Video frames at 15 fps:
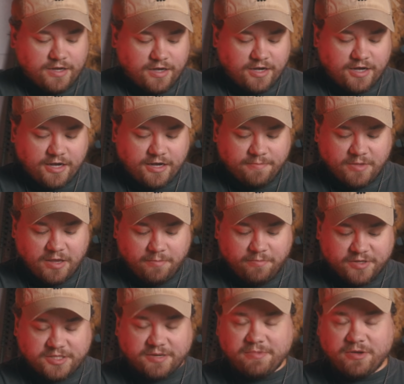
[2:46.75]

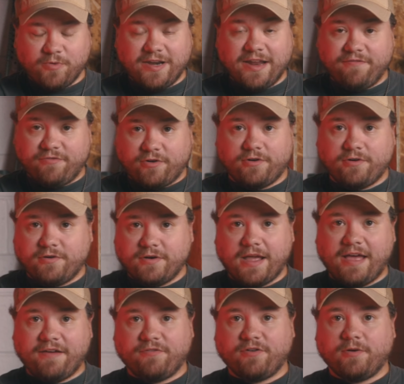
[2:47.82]
But something we never
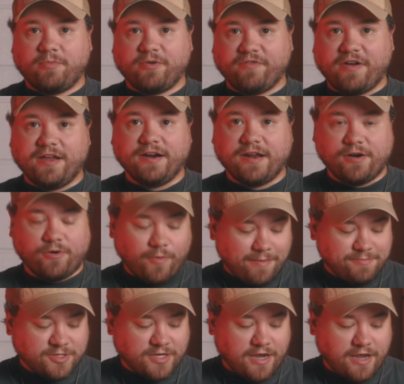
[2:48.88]
ever provided on our
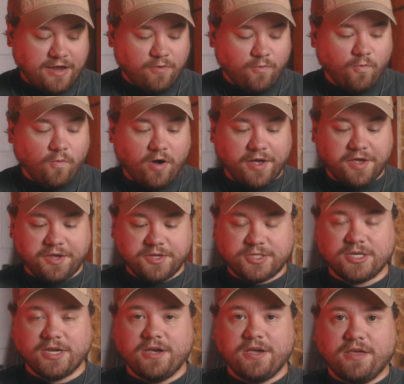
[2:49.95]
website
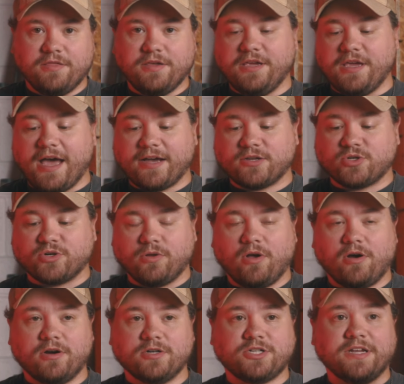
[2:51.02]
was the extra
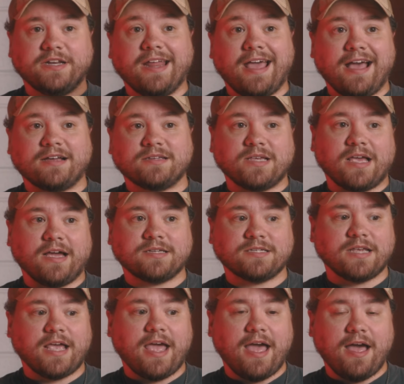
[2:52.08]
large and
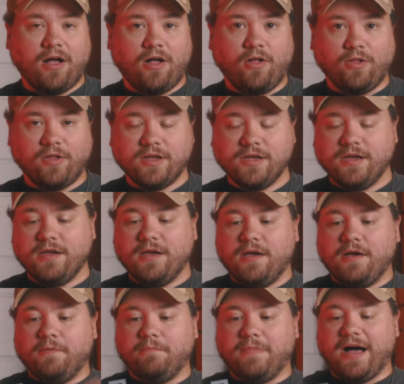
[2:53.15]
XXL
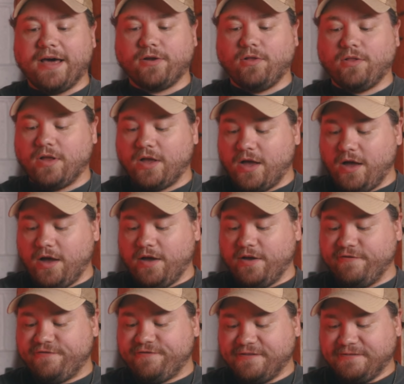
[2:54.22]
model
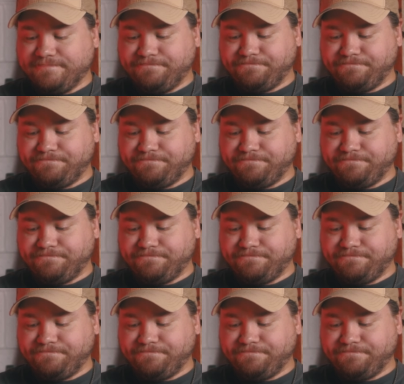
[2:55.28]
of